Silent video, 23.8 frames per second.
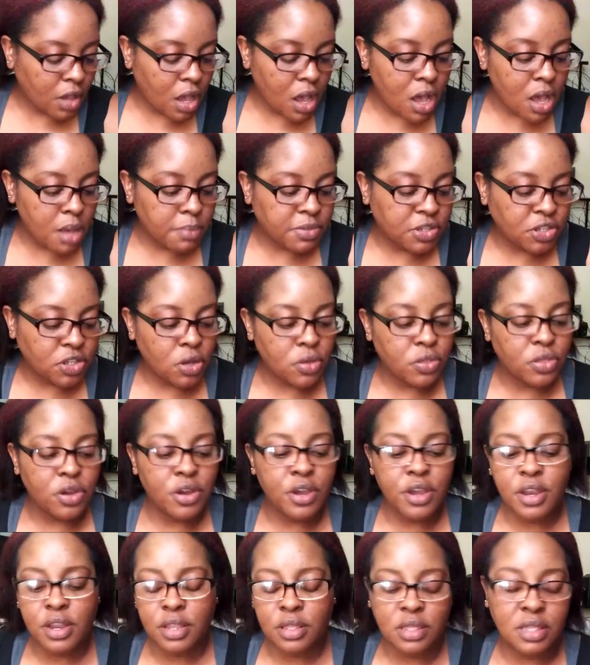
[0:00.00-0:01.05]
Um, so
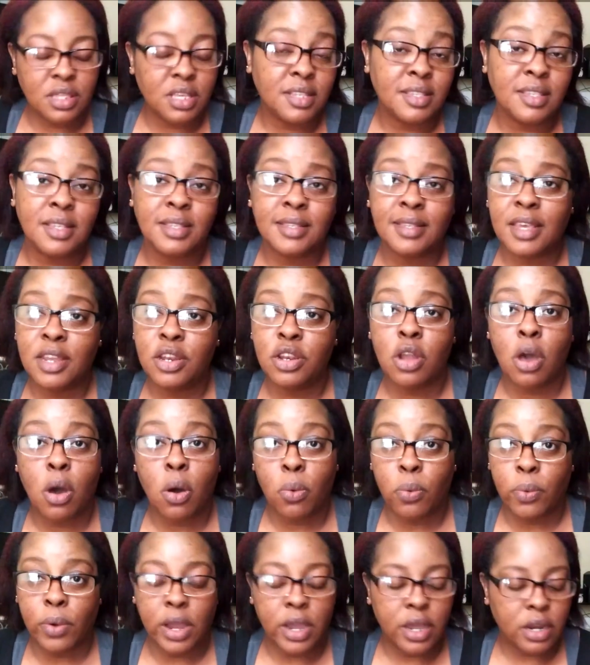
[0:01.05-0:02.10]
there, this is in
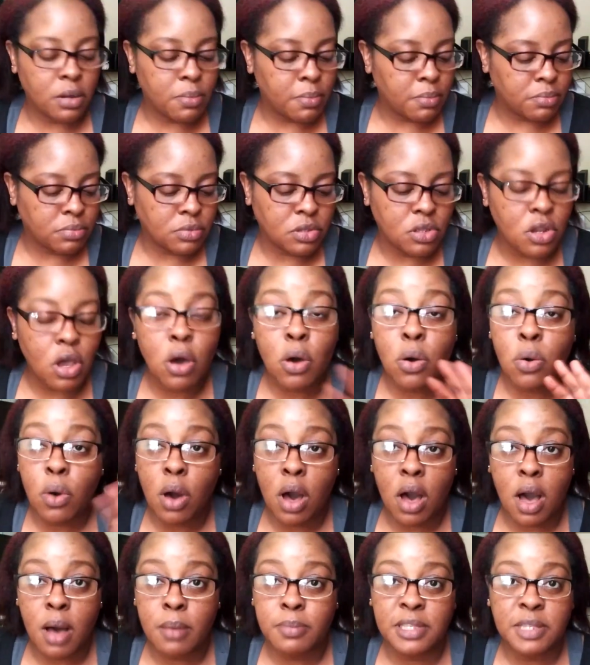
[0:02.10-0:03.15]
no random, no
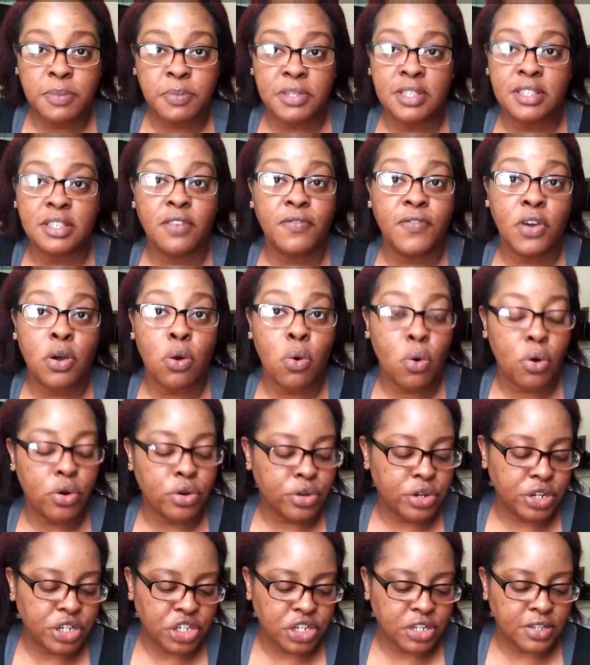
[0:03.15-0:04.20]
um, specific
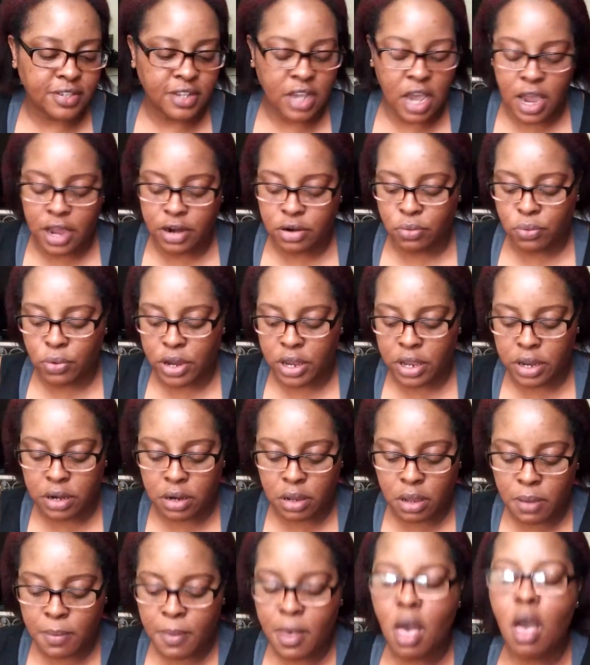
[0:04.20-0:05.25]
order. It's just kind of
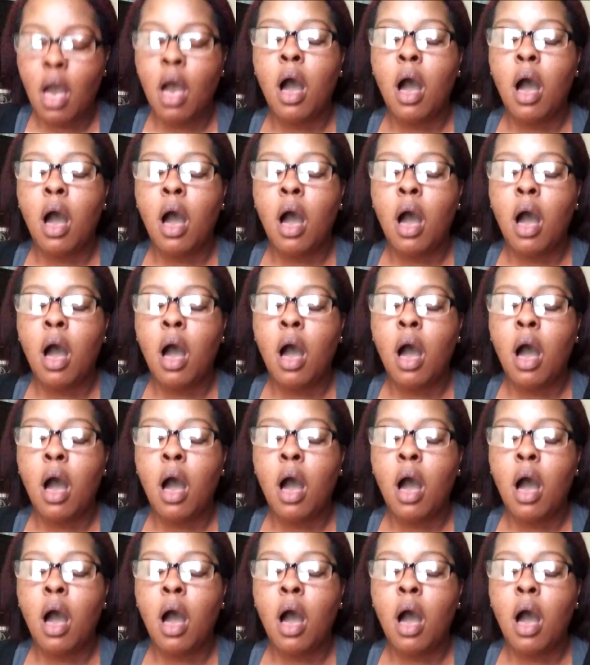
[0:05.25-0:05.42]
random.